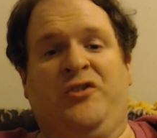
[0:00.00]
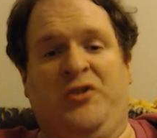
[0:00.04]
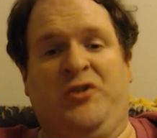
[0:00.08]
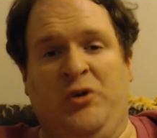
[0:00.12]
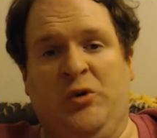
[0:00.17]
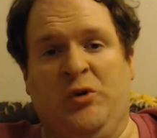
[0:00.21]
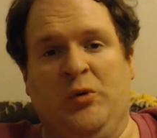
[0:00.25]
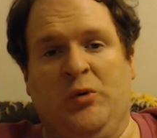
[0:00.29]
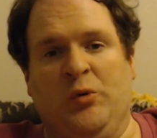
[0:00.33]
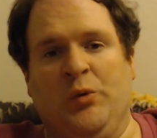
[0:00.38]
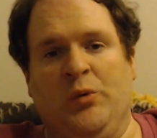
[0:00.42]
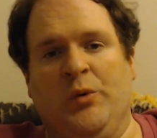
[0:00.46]

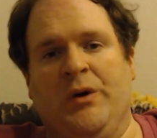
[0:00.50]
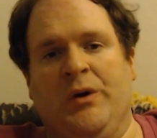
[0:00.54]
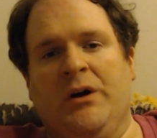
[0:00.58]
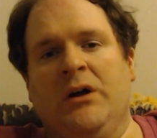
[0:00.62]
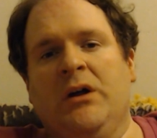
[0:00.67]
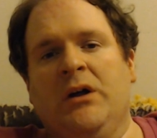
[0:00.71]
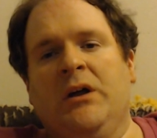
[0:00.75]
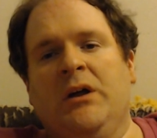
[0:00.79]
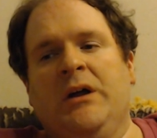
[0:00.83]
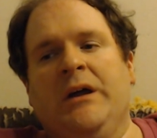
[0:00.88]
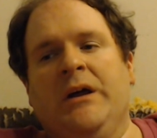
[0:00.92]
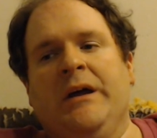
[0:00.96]
do
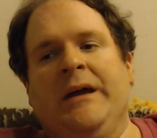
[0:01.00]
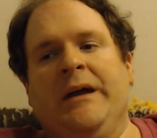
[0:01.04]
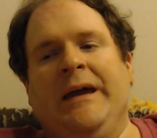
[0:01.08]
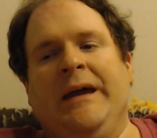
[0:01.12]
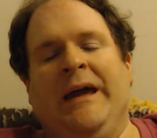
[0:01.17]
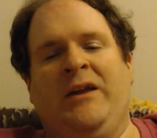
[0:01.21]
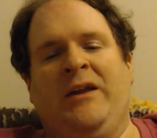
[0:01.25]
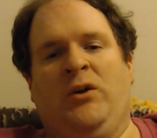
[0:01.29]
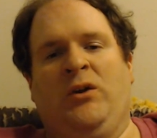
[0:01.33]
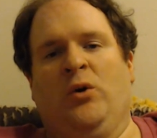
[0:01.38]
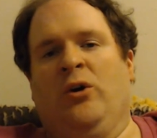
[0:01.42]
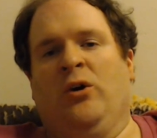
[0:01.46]

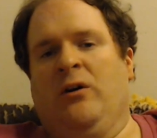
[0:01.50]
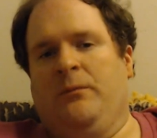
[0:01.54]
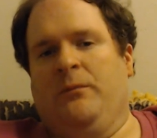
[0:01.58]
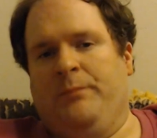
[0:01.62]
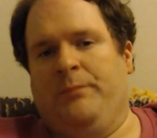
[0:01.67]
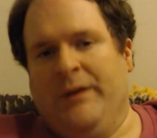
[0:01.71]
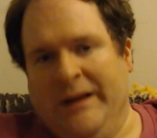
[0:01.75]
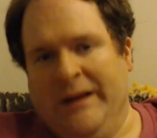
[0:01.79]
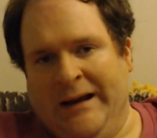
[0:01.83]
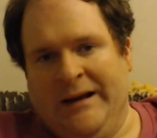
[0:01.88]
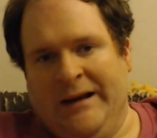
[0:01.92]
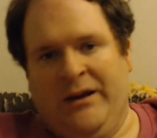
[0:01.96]
and you aren't
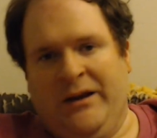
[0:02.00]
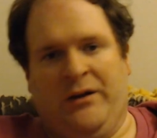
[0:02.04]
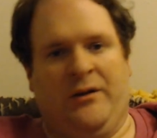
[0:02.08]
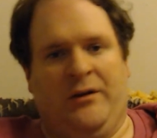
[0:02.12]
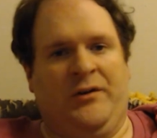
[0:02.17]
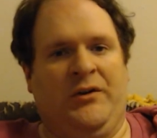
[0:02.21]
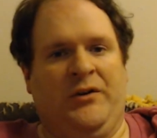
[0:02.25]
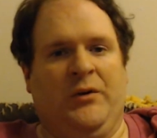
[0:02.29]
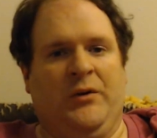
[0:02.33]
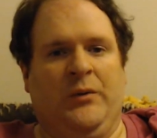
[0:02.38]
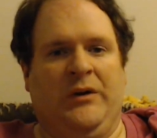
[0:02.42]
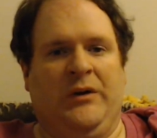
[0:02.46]
planning
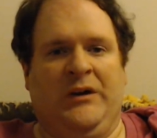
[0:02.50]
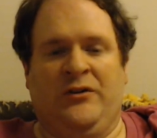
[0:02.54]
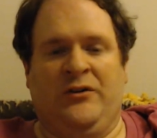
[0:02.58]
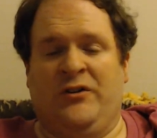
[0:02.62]
on doing.